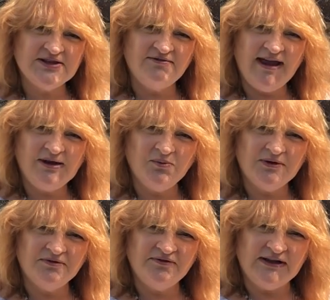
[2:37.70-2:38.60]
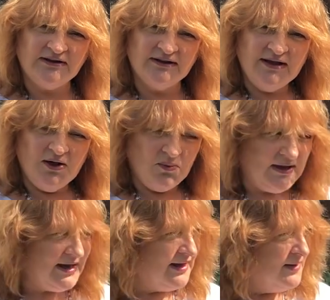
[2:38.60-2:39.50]
and the rain will fill.
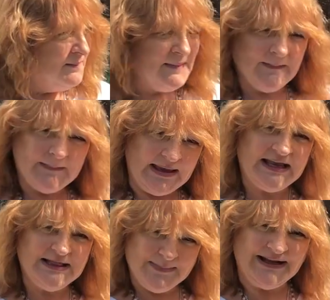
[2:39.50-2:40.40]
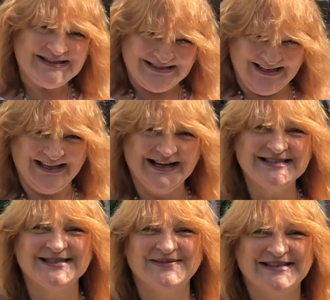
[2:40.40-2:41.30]
We're making the beds so the
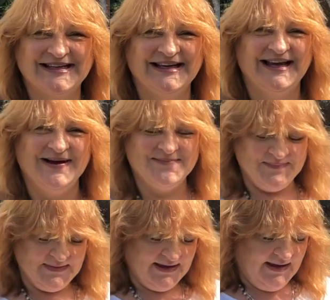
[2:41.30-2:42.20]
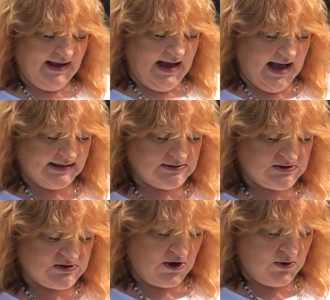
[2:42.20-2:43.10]
customers can come. And
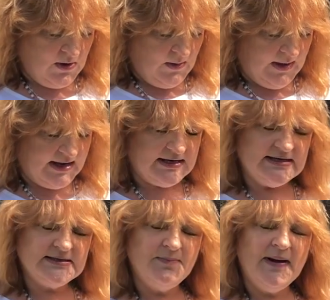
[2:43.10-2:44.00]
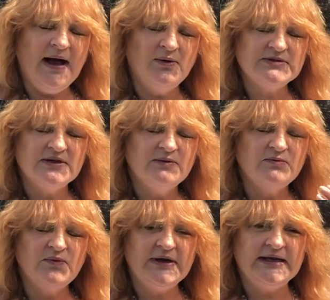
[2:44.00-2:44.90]
so it is about
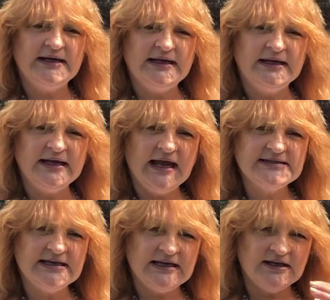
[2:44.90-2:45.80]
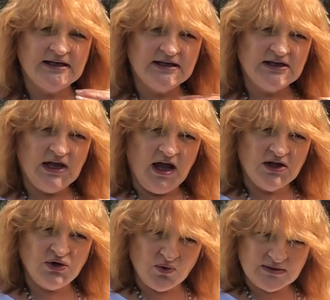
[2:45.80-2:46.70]
really getting
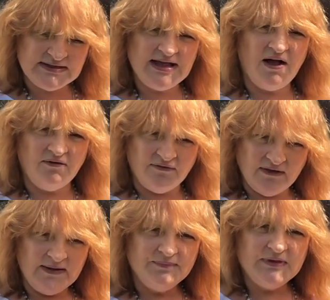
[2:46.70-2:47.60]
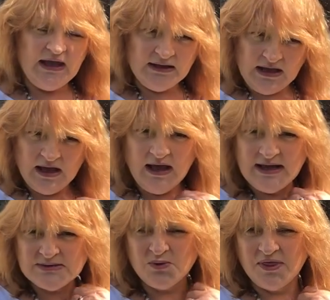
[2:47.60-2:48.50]
yourself
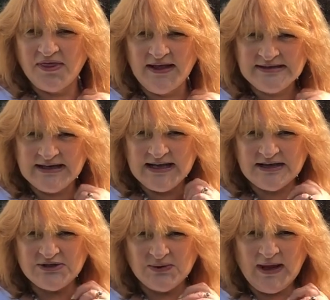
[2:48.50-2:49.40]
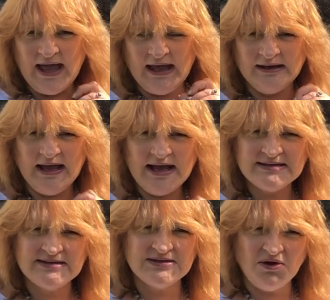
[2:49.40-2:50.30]
as authentic as you can, as
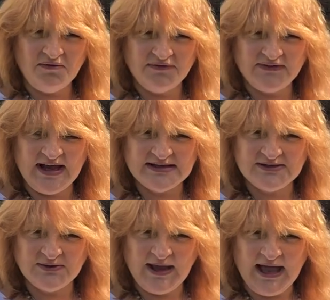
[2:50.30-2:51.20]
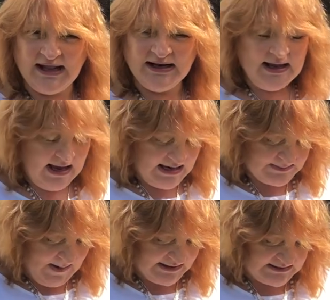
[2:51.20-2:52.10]
soft as you can, as
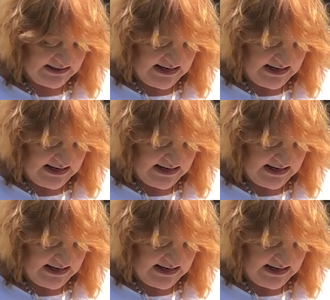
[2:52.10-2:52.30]
back to